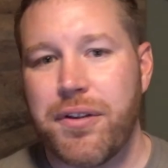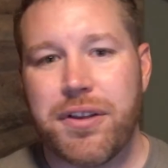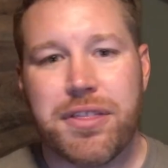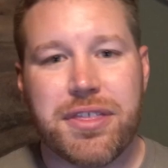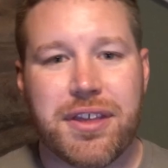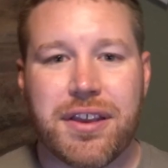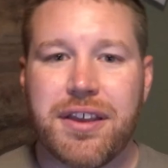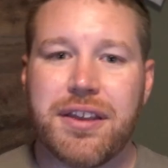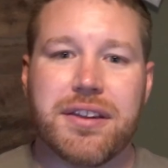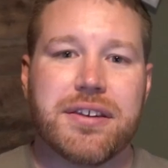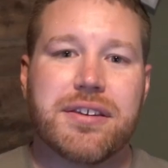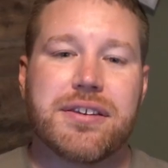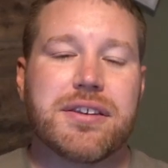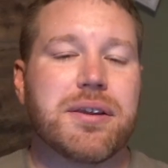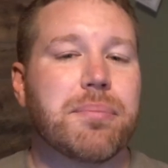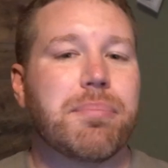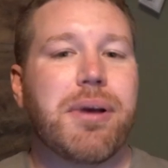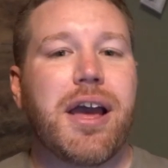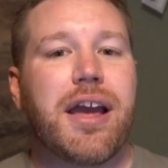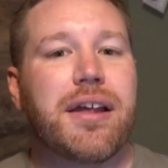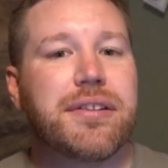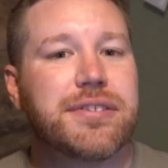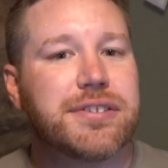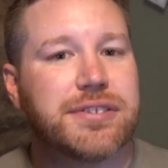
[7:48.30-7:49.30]
I think it
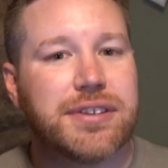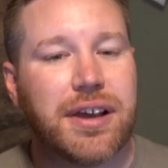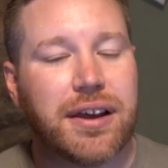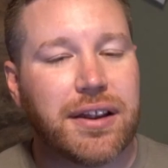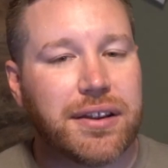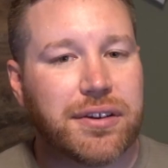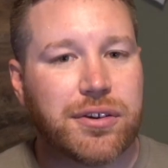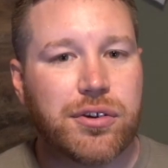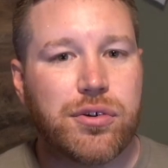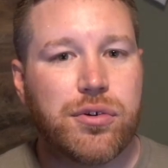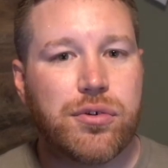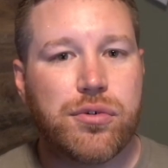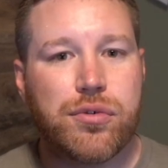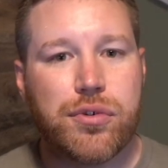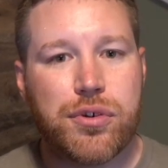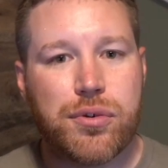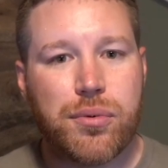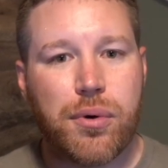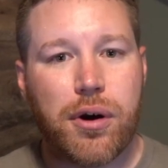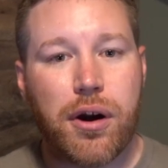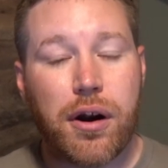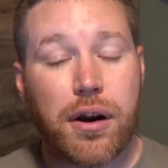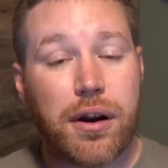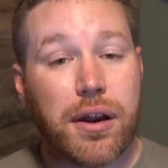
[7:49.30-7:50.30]
depends on who
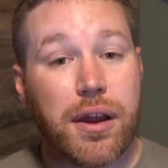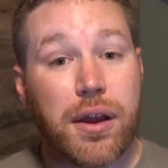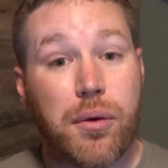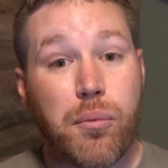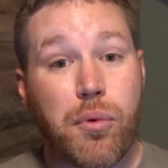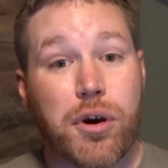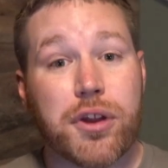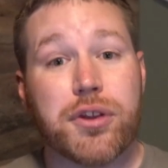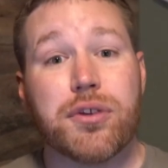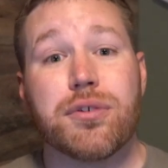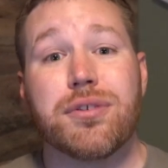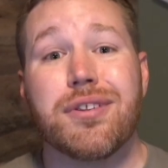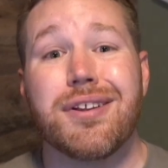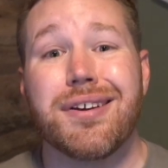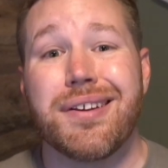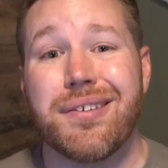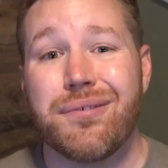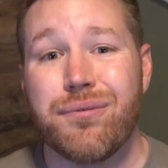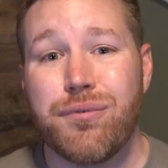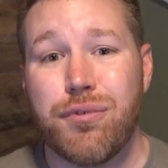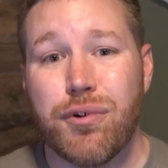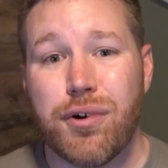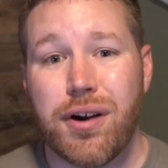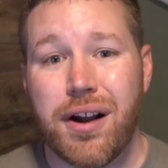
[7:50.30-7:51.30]
you are and what you're
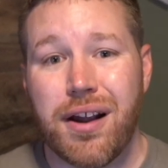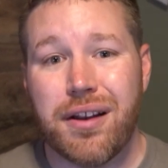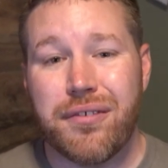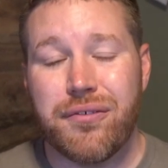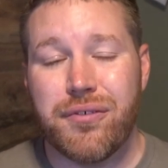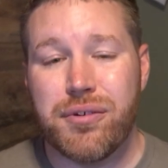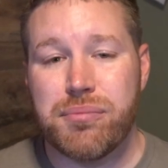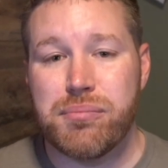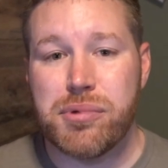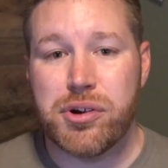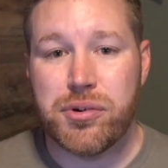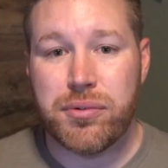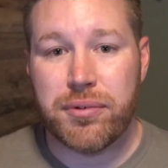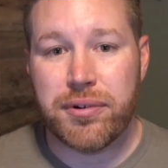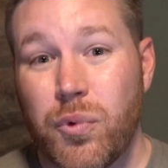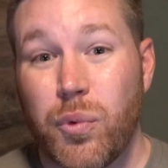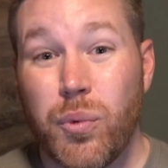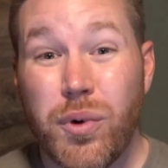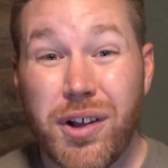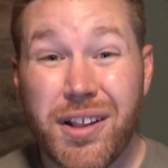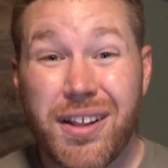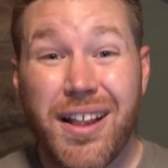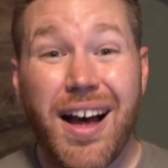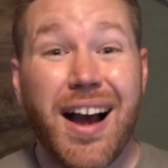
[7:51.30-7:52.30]
looking for out of a boot.
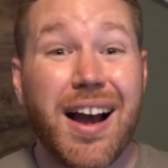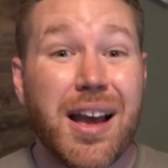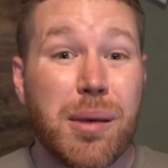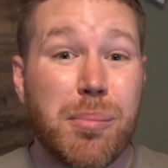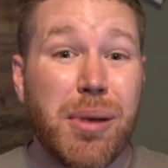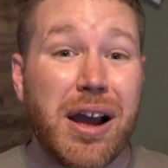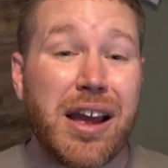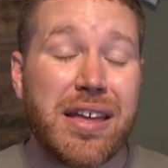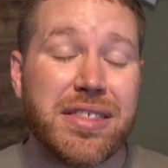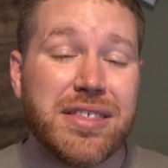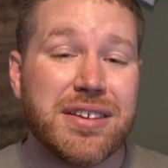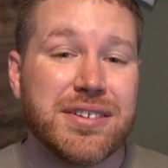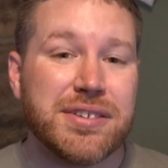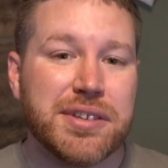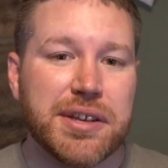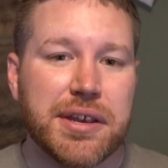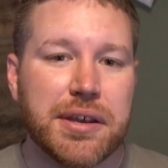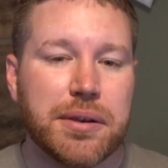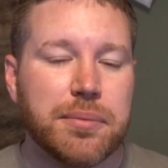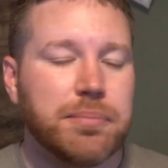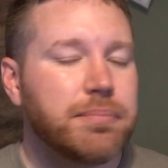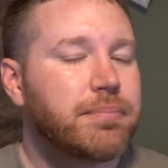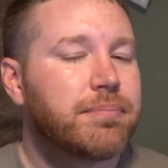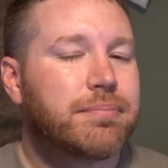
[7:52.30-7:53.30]
Will I buy these
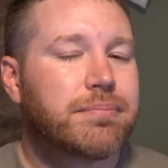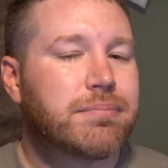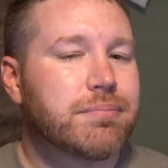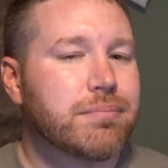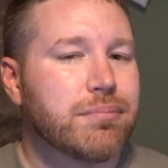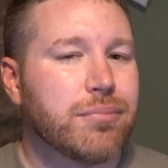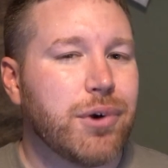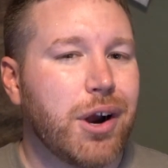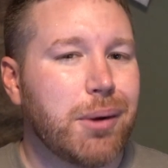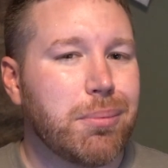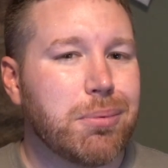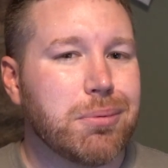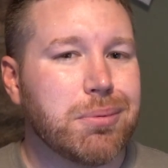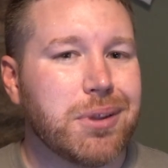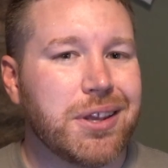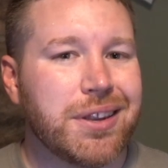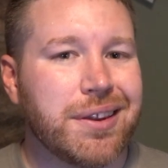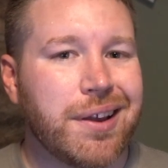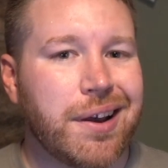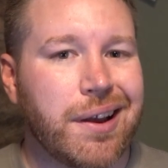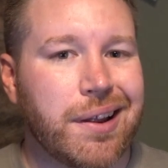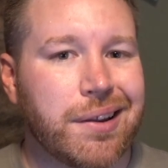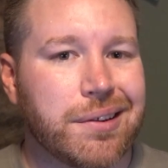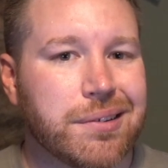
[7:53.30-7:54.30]
again? Probably
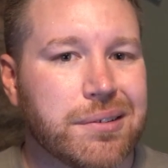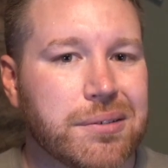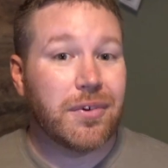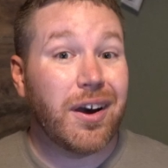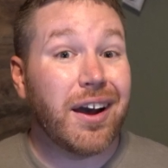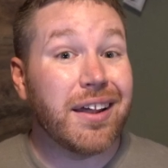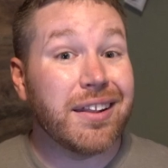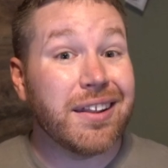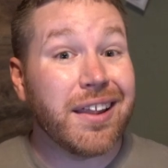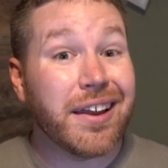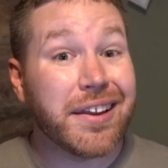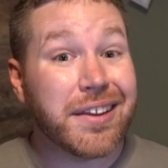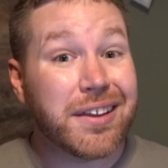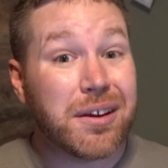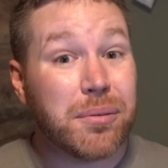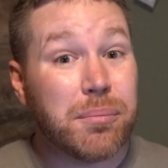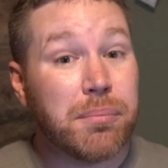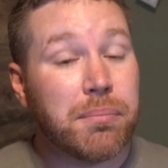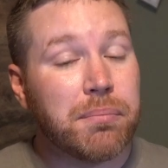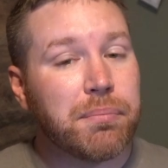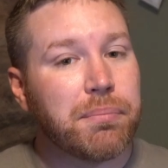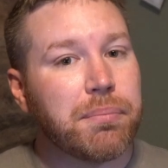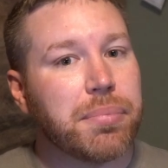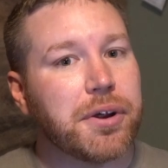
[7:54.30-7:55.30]
not. I like
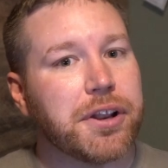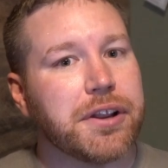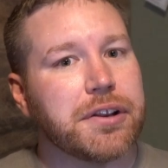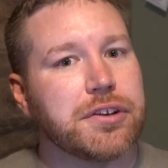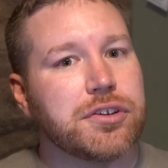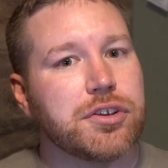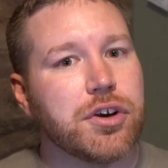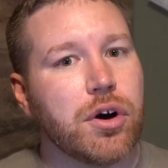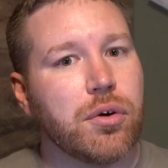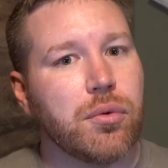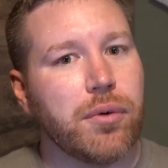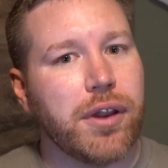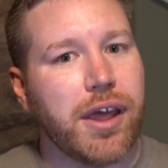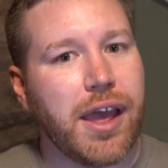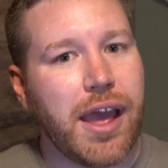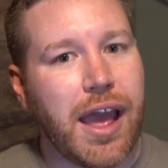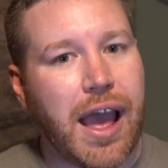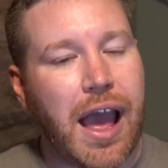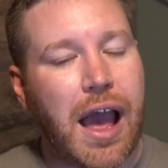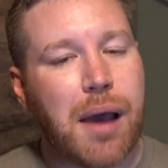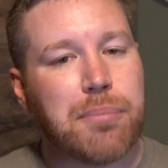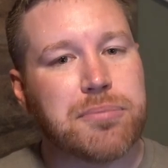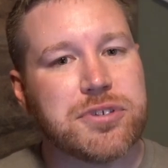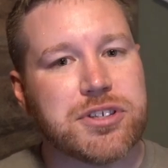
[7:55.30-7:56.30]
them, but I don't
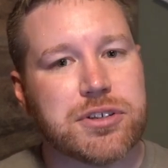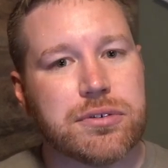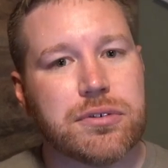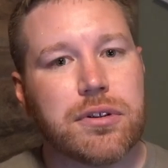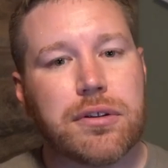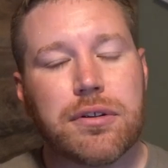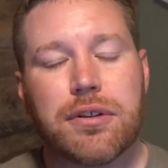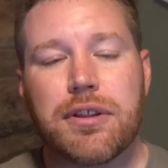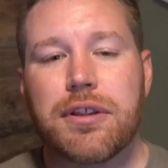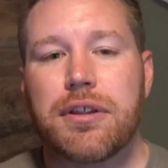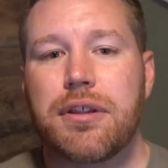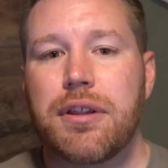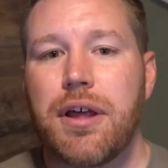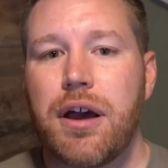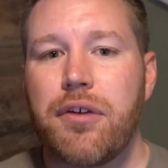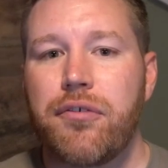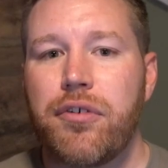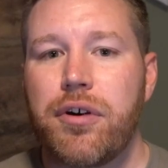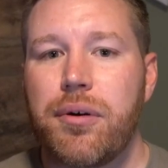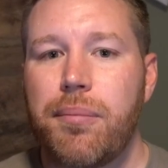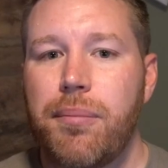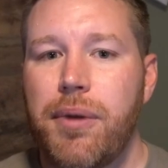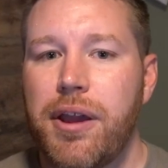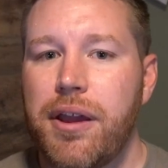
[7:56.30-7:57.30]
absolutely love
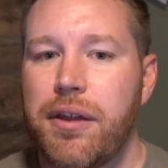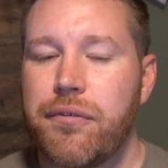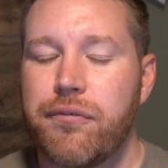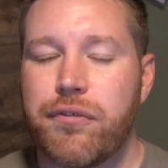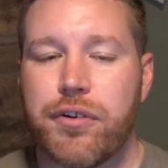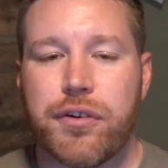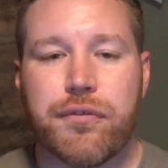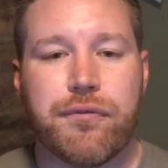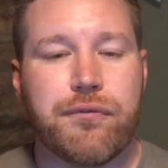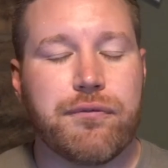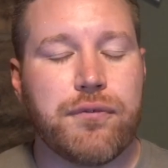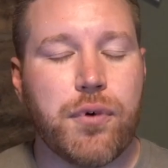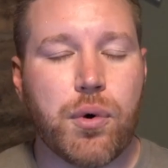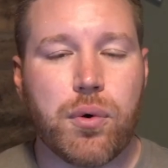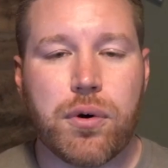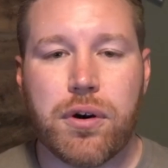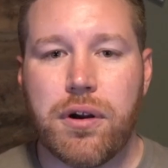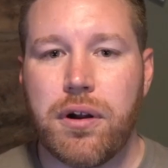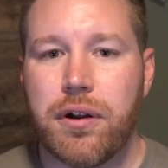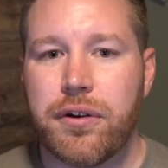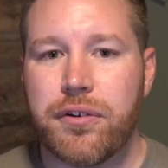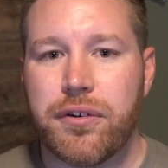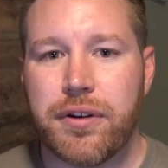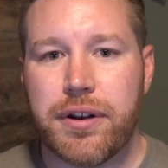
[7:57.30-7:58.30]
them, and for
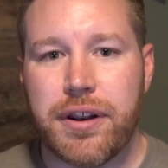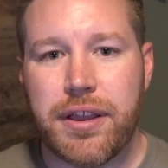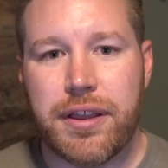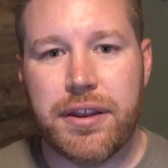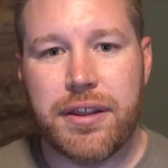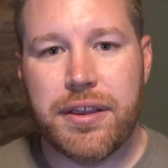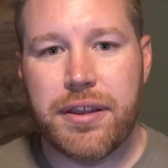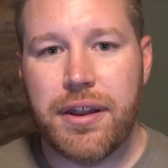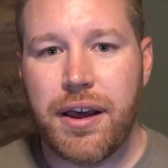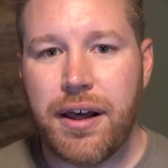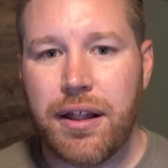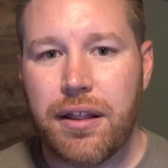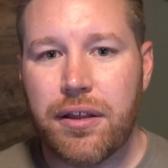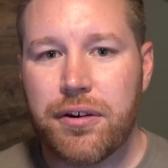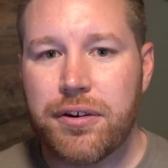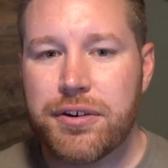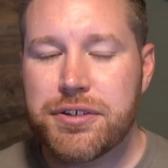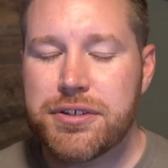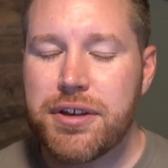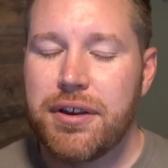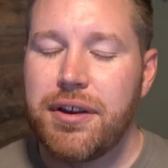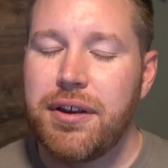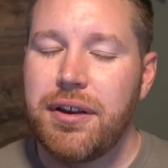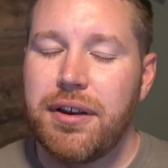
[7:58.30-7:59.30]

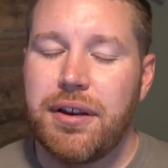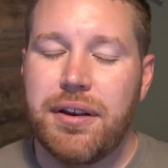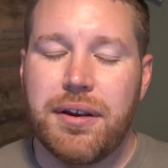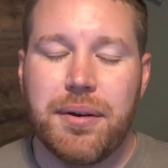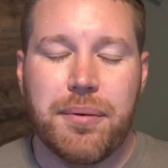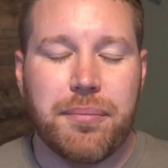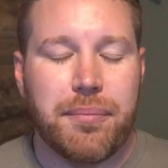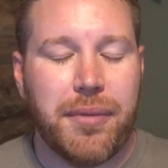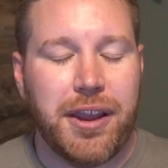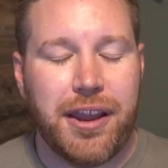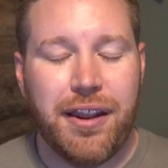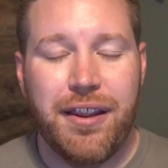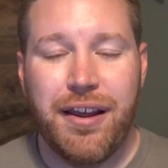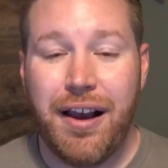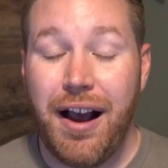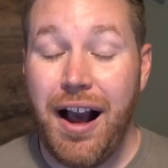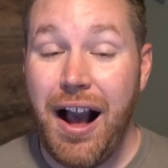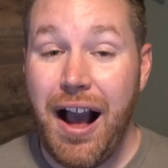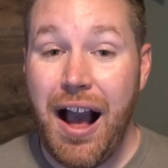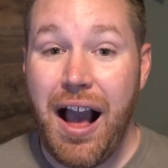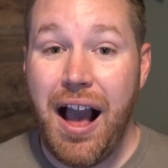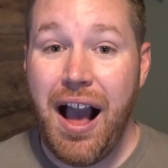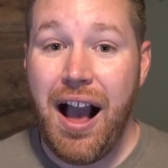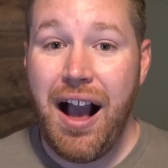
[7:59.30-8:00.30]
$480,
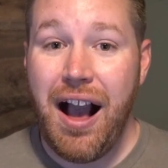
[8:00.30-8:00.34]
man,